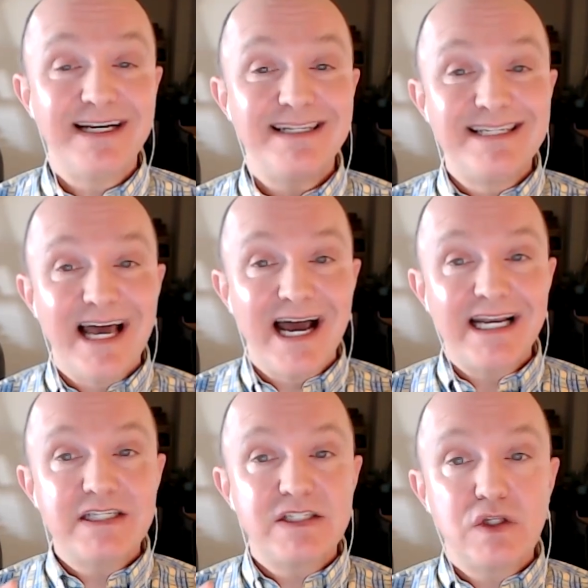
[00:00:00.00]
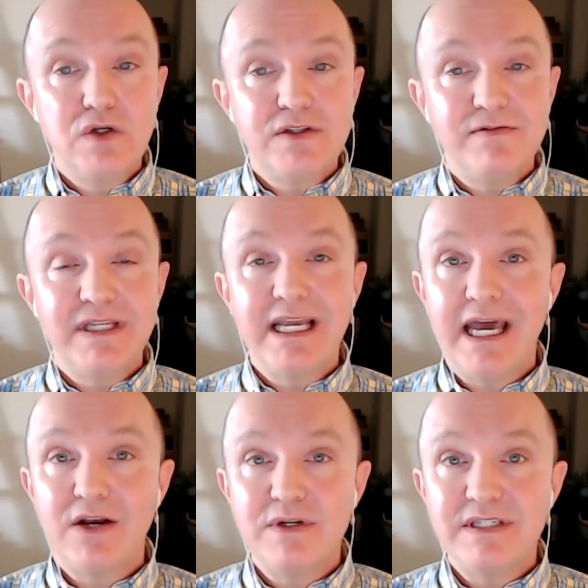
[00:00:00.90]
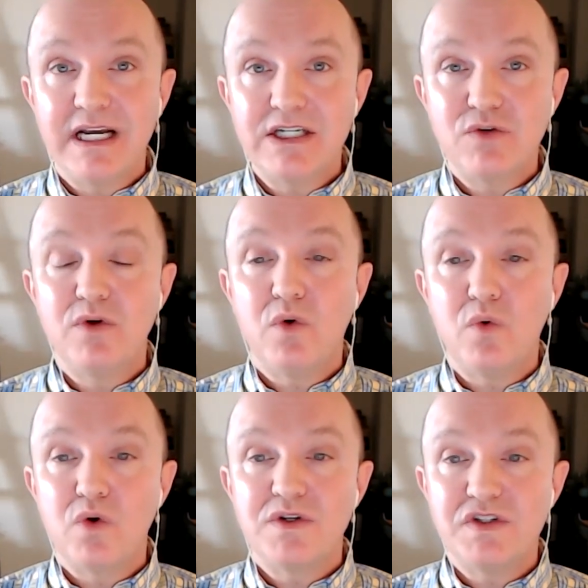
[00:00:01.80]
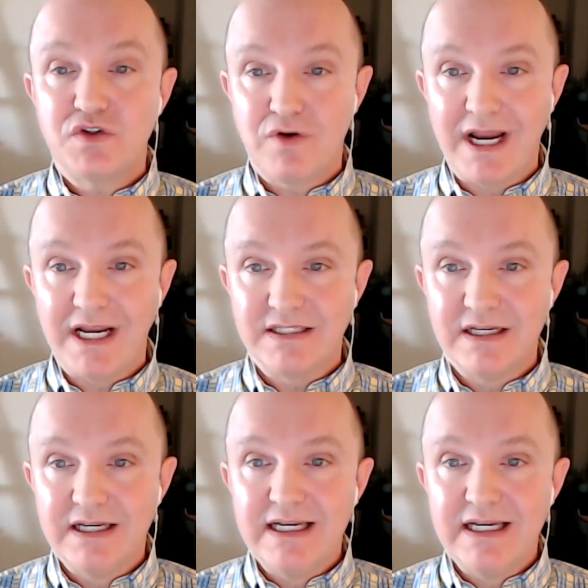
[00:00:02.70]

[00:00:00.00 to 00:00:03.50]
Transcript: is not exclusively heterosexual or straight.